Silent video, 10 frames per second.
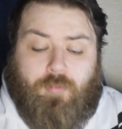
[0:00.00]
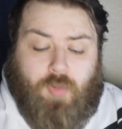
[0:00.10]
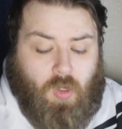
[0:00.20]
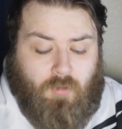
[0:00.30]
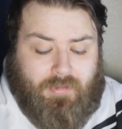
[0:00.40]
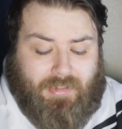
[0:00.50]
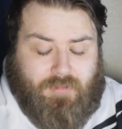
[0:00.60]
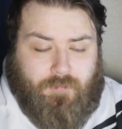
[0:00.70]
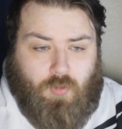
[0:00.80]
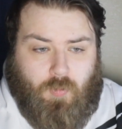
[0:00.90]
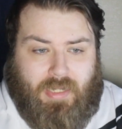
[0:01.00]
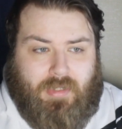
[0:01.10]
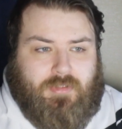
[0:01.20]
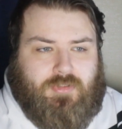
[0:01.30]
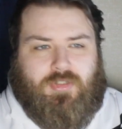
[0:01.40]
But over the last few
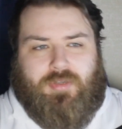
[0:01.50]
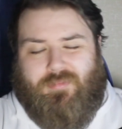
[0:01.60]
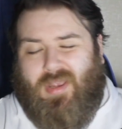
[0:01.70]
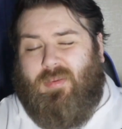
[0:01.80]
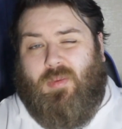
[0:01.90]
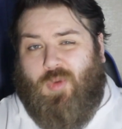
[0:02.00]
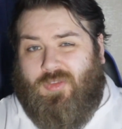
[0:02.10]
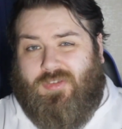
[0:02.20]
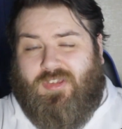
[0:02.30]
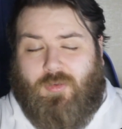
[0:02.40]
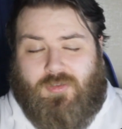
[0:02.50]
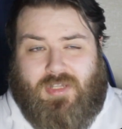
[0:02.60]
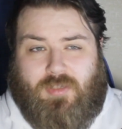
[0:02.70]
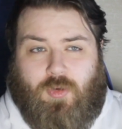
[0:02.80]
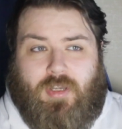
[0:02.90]
weeks to maybe months, I suppose at
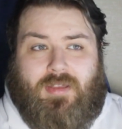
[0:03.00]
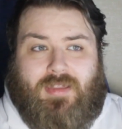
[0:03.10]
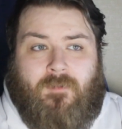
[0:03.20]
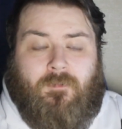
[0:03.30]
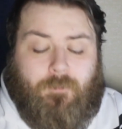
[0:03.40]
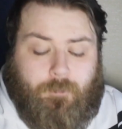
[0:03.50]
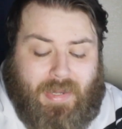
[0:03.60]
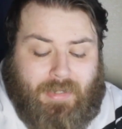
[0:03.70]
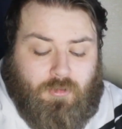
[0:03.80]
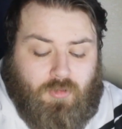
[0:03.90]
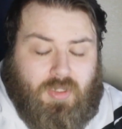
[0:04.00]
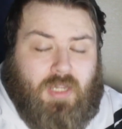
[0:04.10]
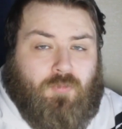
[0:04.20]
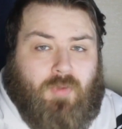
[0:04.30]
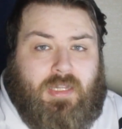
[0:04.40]
this point, they've been
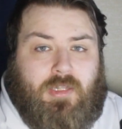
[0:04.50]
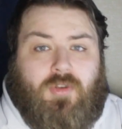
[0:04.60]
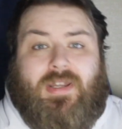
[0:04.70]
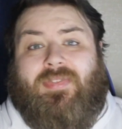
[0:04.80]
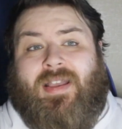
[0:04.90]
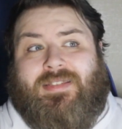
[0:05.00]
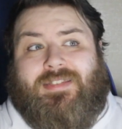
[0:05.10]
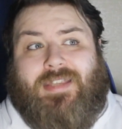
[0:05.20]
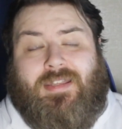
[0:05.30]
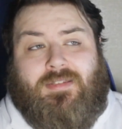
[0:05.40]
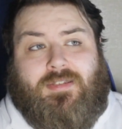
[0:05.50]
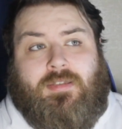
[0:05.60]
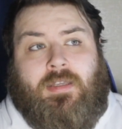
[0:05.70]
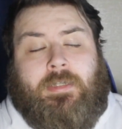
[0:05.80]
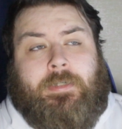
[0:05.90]
looking really good. And that's
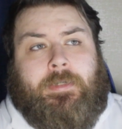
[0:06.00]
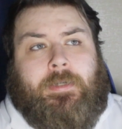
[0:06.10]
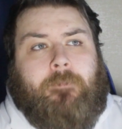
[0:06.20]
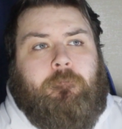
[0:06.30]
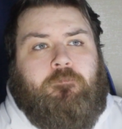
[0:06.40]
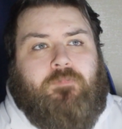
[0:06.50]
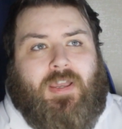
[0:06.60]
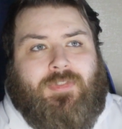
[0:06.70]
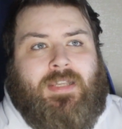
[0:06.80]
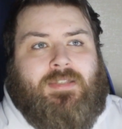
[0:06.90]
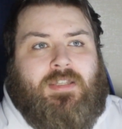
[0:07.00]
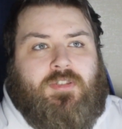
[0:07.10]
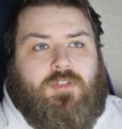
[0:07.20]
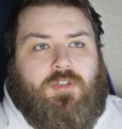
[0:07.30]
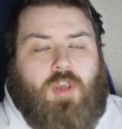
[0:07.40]
since
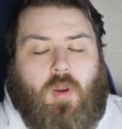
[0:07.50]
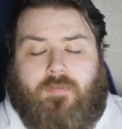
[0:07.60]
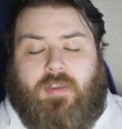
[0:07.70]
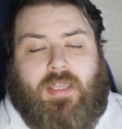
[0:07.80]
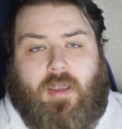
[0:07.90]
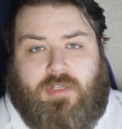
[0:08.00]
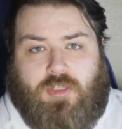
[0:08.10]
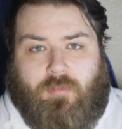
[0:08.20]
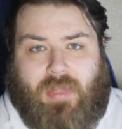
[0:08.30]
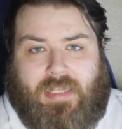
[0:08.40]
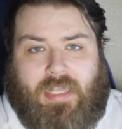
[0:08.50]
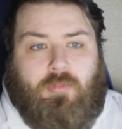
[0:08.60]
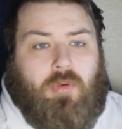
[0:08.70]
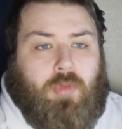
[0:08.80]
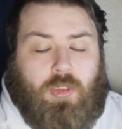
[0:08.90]
Joe Offengawi's come back in,
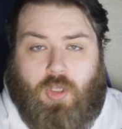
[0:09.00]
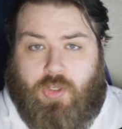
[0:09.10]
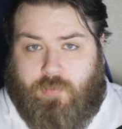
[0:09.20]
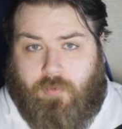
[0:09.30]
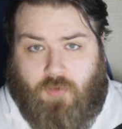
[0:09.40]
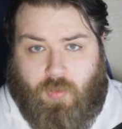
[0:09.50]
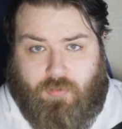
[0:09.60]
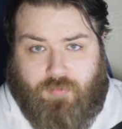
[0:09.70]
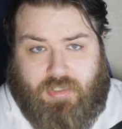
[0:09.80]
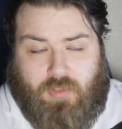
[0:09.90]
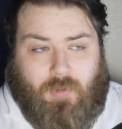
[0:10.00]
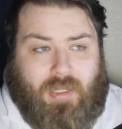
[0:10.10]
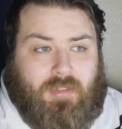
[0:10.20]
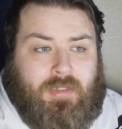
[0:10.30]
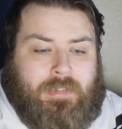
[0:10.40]
but Mulhern's performing really
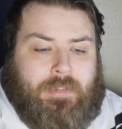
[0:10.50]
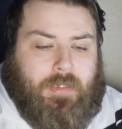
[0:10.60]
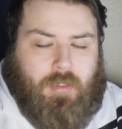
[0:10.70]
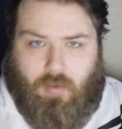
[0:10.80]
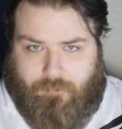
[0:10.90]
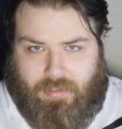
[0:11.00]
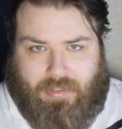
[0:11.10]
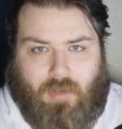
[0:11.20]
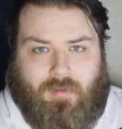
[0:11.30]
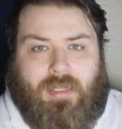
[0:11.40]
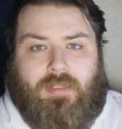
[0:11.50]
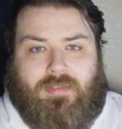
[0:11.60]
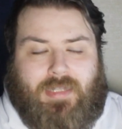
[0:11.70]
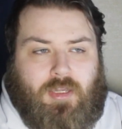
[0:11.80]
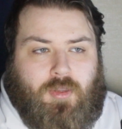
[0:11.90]
well. Offengawi,
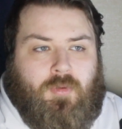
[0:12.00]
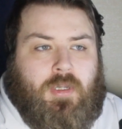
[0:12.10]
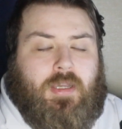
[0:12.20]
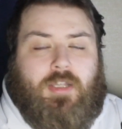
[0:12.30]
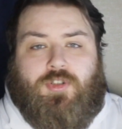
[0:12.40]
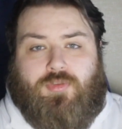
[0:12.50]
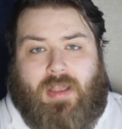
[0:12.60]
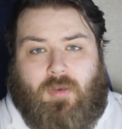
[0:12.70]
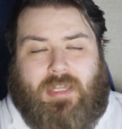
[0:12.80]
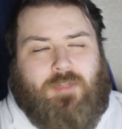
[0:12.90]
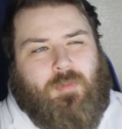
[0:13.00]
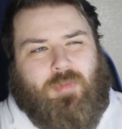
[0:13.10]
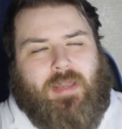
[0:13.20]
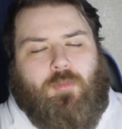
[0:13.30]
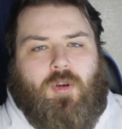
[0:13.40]
Liu, Trout, he's been
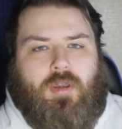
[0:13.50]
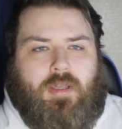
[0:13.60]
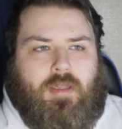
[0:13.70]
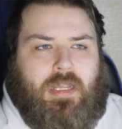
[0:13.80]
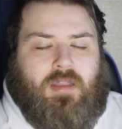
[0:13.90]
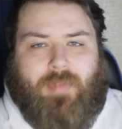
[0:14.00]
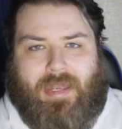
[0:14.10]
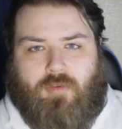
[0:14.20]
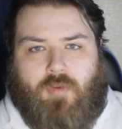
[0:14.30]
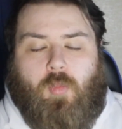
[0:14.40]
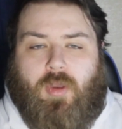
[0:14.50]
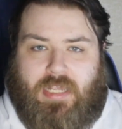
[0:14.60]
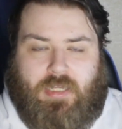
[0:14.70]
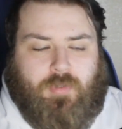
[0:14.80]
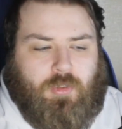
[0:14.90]
playing more in the back row, but
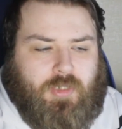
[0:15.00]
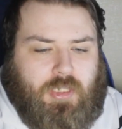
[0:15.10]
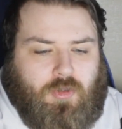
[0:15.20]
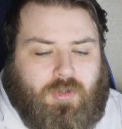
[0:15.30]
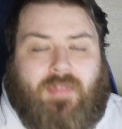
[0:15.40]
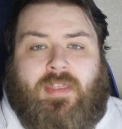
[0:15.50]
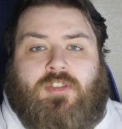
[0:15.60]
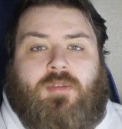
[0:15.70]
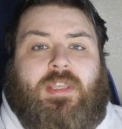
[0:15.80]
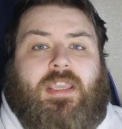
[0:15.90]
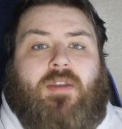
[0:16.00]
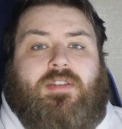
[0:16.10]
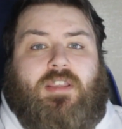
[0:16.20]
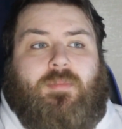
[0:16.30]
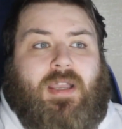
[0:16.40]
he's been looking good. And then some of the
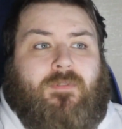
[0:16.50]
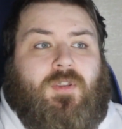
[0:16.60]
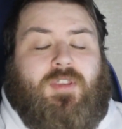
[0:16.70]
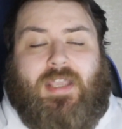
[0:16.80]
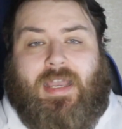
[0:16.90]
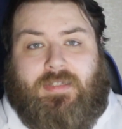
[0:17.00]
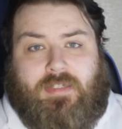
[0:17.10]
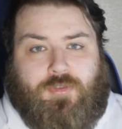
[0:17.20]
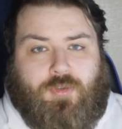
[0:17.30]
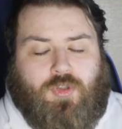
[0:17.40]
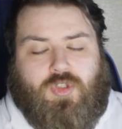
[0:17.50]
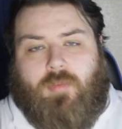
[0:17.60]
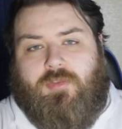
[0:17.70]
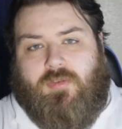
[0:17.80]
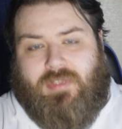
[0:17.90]
carries out the backfield, I think Hanley's done a good
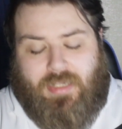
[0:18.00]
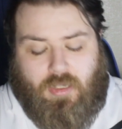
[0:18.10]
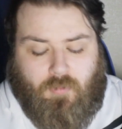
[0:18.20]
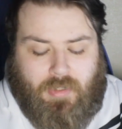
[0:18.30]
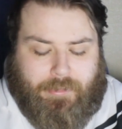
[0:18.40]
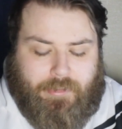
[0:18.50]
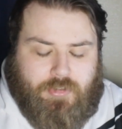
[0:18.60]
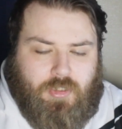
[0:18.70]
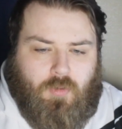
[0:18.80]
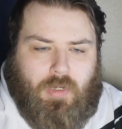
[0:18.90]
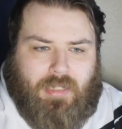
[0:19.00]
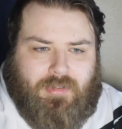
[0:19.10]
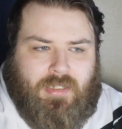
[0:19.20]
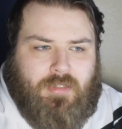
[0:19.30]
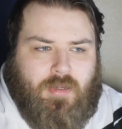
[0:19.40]
job, so has Liu. So I
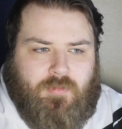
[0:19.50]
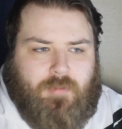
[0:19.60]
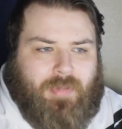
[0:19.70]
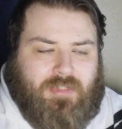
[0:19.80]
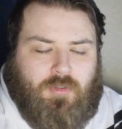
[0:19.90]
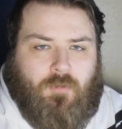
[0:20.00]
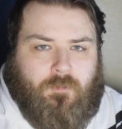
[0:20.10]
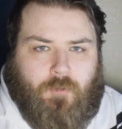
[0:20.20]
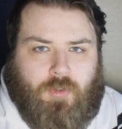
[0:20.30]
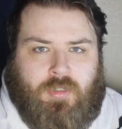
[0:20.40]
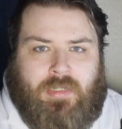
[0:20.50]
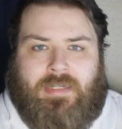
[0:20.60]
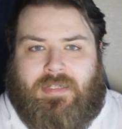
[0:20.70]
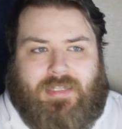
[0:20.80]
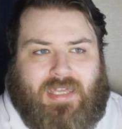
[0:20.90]
think in terms of the battle up front,
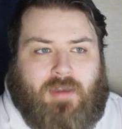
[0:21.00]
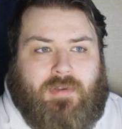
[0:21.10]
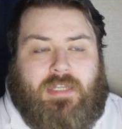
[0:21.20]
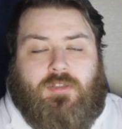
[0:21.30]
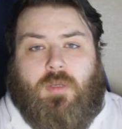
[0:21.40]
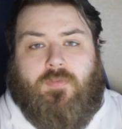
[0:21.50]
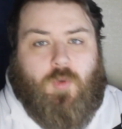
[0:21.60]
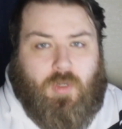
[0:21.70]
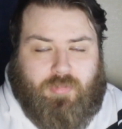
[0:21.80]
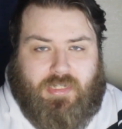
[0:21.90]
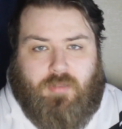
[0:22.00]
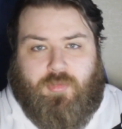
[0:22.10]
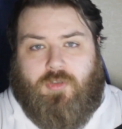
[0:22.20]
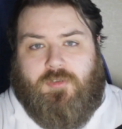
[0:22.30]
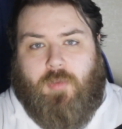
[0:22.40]
the carries, looking for quick play of the
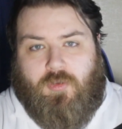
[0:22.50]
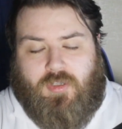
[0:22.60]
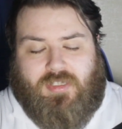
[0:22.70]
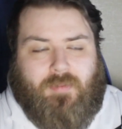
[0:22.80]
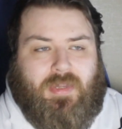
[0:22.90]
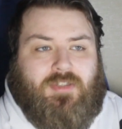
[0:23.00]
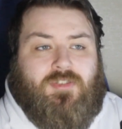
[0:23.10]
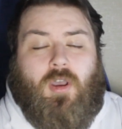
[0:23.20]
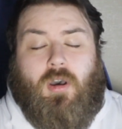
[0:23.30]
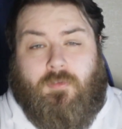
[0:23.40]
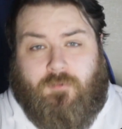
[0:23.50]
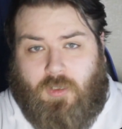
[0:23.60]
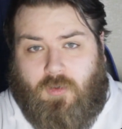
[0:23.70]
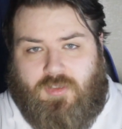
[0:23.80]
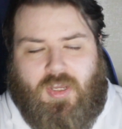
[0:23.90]
balls, post-contact meters,
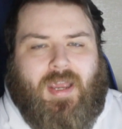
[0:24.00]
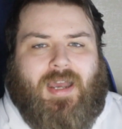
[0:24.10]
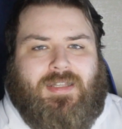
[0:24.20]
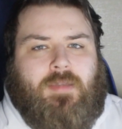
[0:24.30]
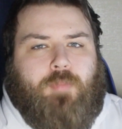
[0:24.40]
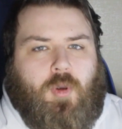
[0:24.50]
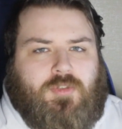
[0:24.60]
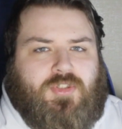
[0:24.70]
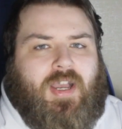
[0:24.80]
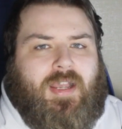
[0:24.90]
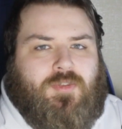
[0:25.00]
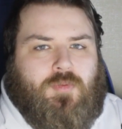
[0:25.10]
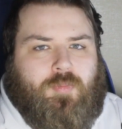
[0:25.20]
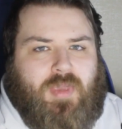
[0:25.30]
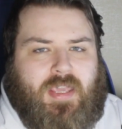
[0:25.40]
offloads, I think both sides
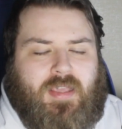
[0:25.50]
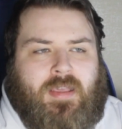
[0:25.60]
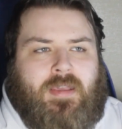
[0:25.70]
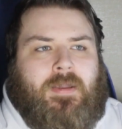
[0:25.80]
will be